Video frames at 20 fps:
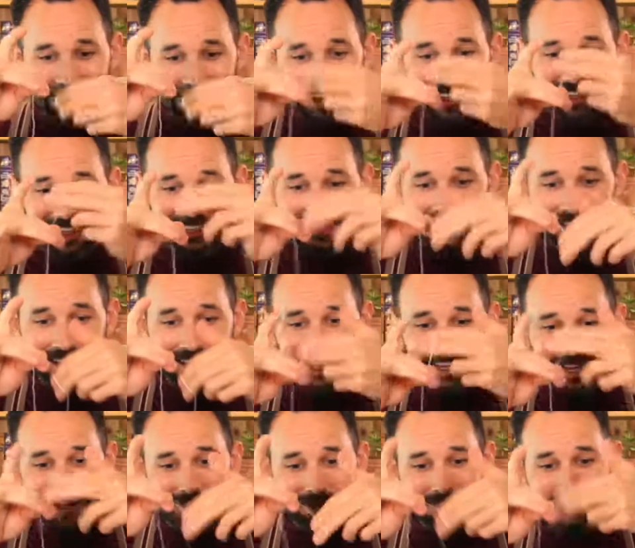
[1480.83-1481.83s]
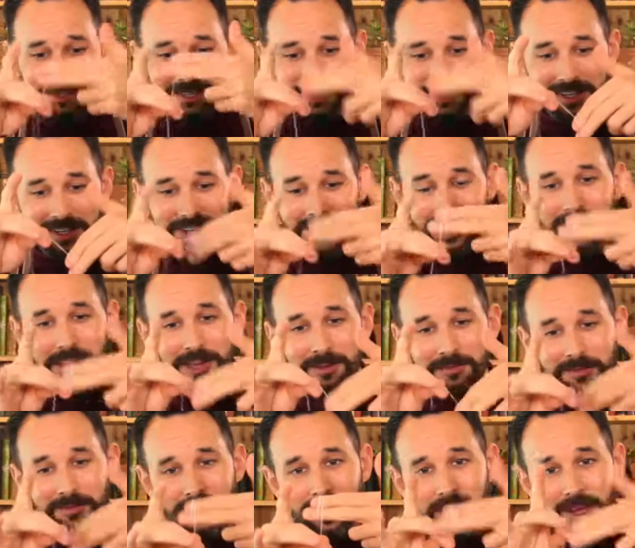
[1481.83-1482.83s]
So there you go.
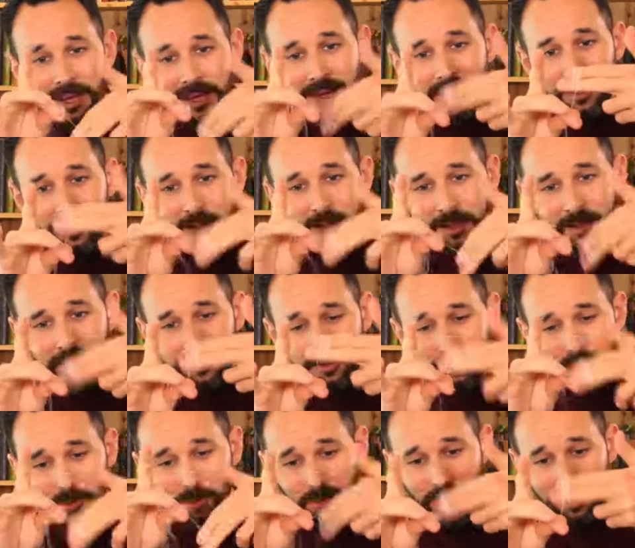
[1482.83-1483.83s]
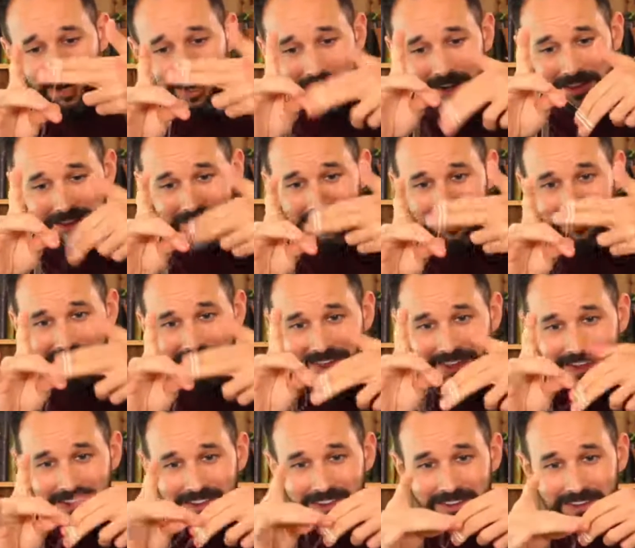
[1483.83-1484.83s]
I'm gonna wind that up
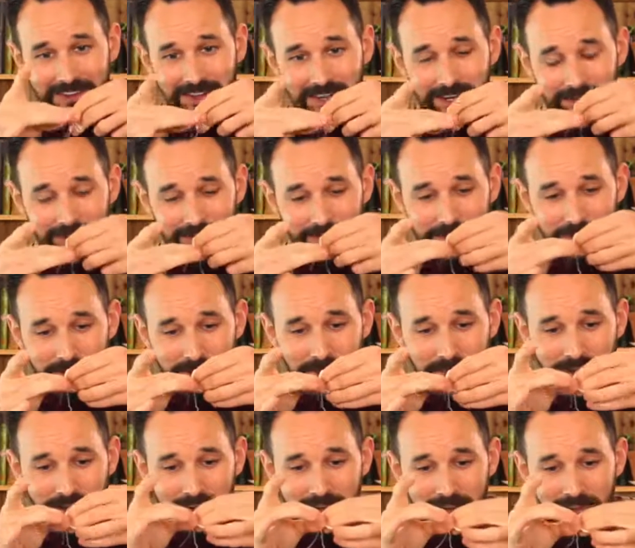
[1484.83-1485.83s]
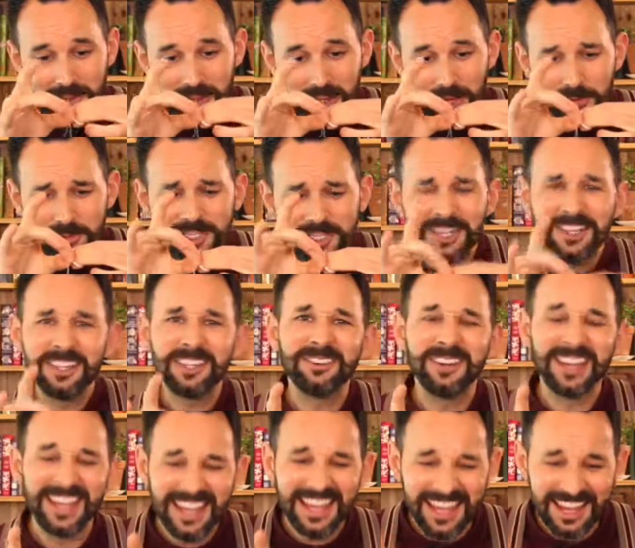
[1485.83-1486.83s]
there. You can have this all back. I was going to do it
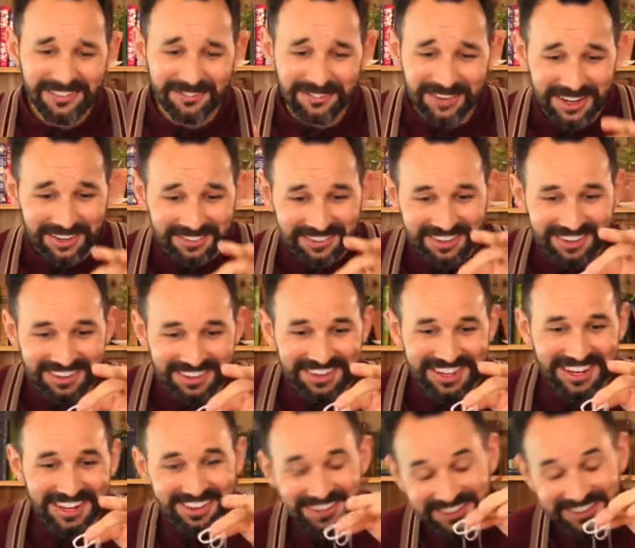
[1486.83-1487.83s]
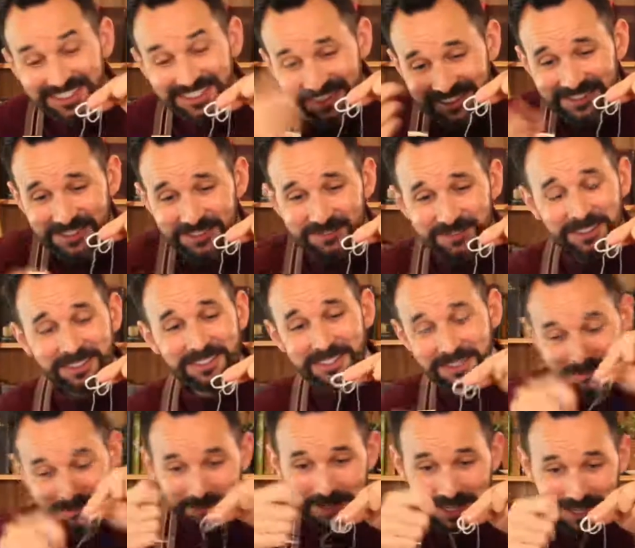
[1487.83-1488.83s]
again, but I won't do it again. Sometimes I
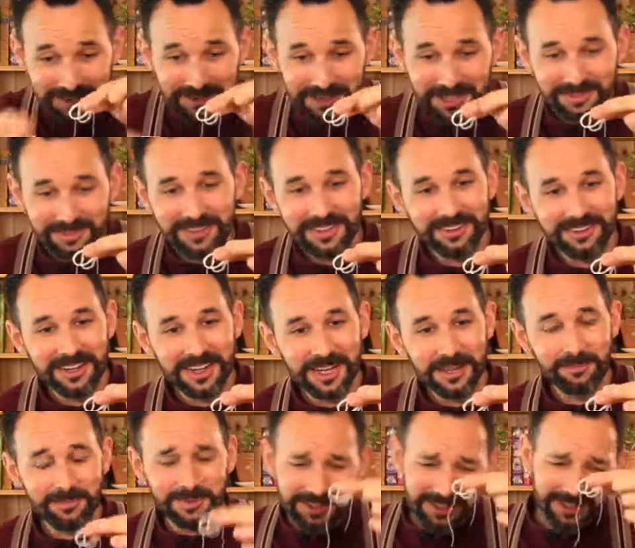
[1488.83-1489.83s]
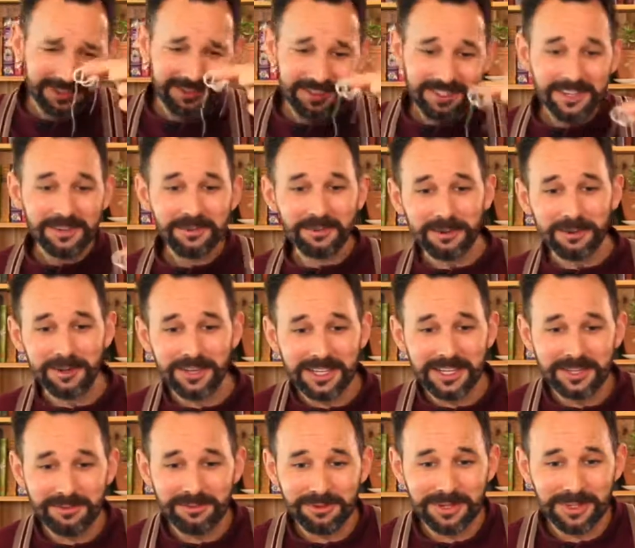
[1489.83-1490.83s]
break it all up and do it again, but we're only here
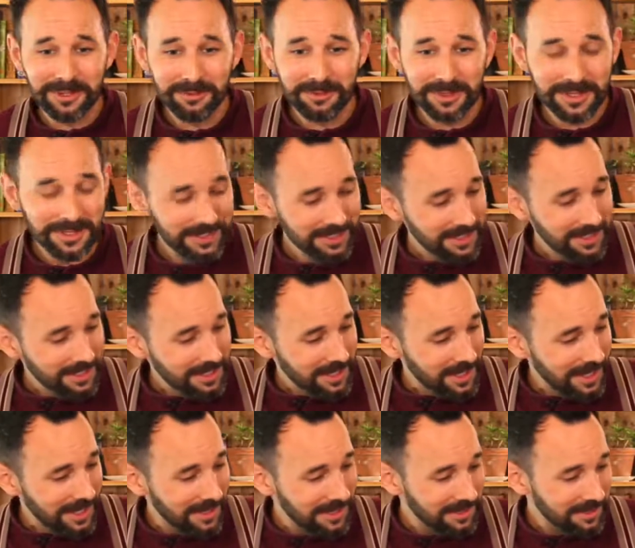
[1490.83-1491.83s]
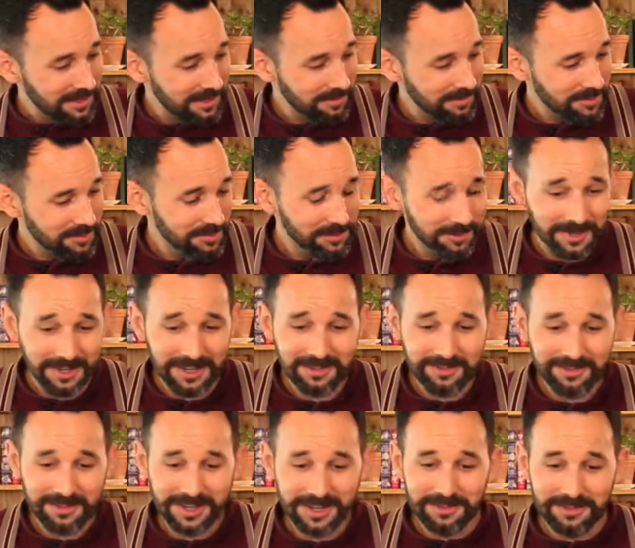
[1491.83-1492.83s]
for a little bit, and I'm sure I
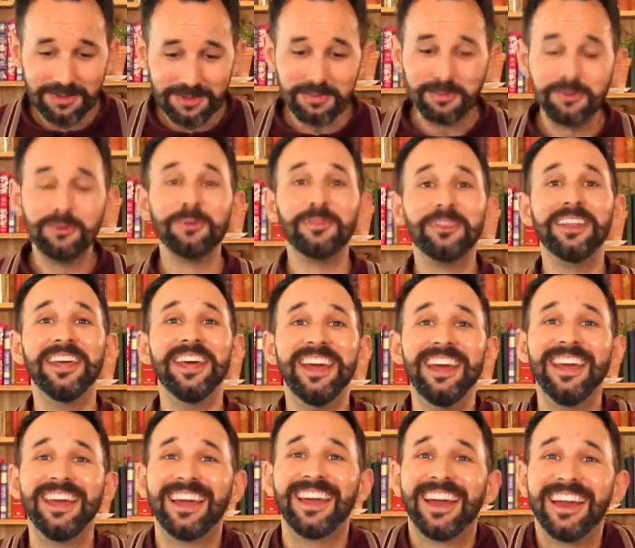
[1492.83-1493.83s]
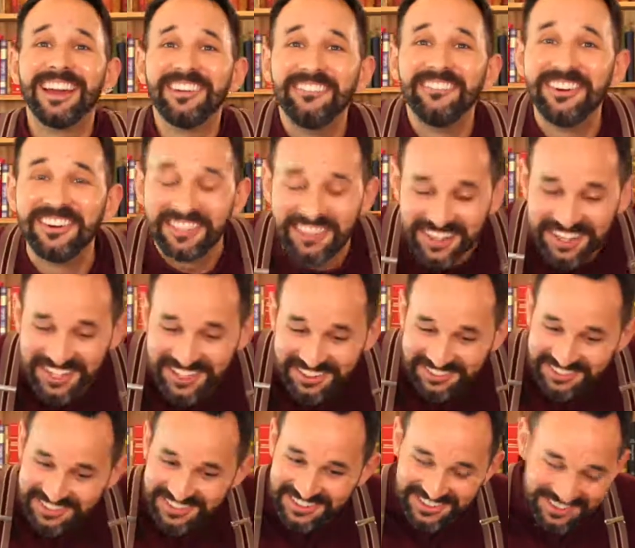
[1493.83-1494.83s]
love it more than more than you
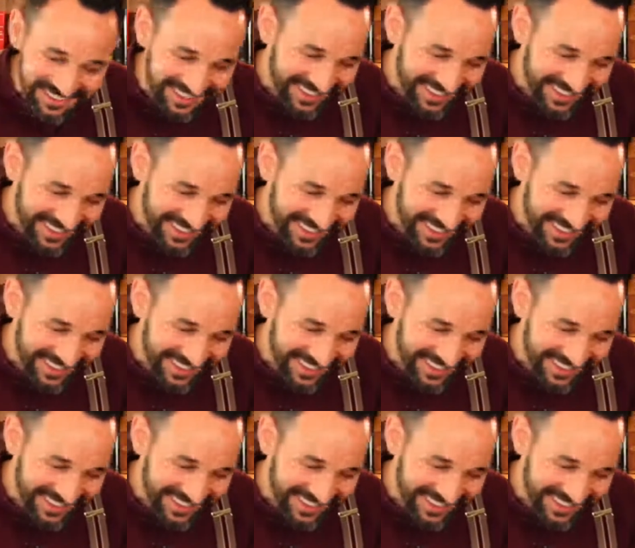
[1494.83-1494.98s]
all do.